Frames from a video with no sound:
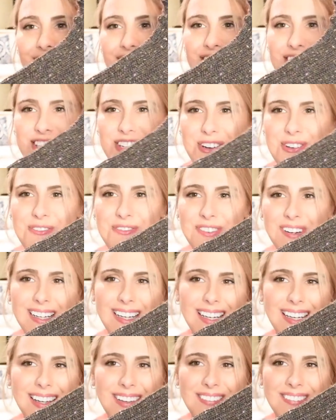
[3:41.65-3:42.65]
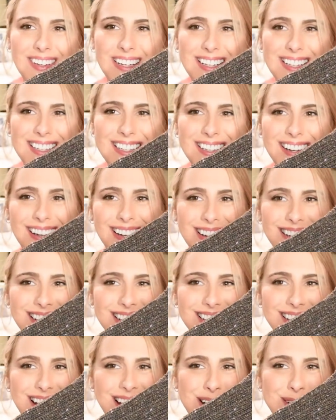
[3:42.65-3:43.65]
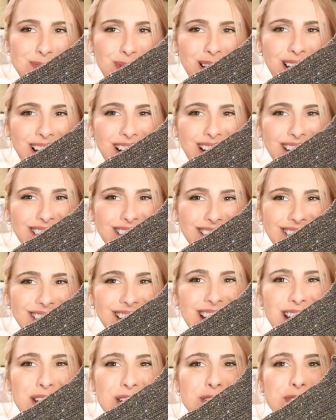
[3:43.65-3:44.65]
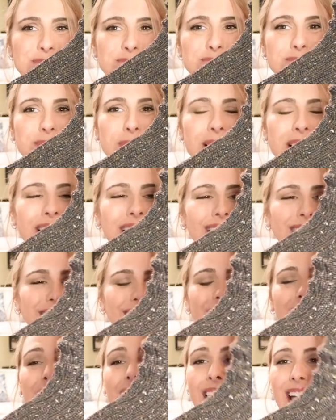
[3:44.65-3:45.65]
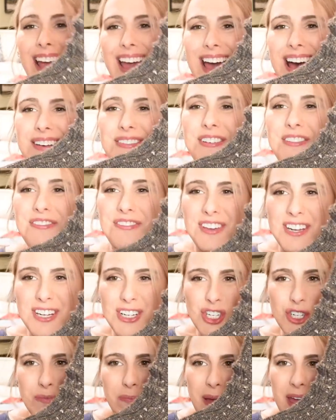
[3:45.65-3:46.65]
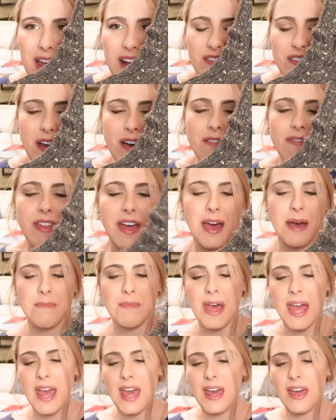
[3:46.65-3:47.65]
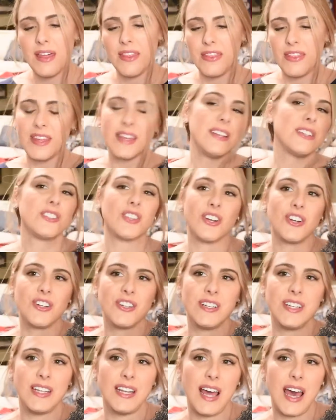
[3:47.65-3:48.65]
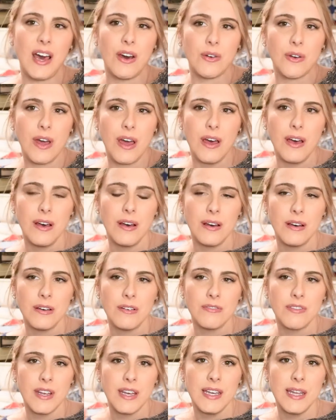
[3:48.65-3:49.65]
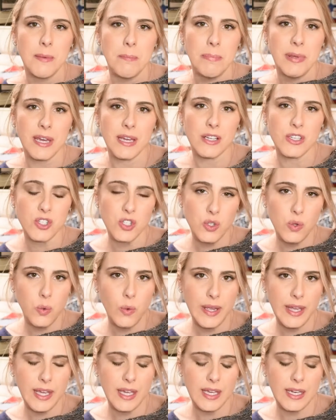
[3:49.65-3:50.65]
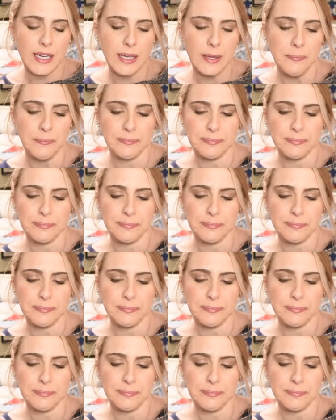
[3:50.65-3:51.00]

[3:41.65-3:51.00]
looks so funny when it's not on a sock blocker, but I have a finished pair of them. These are knit out of Knit Picks Tweed,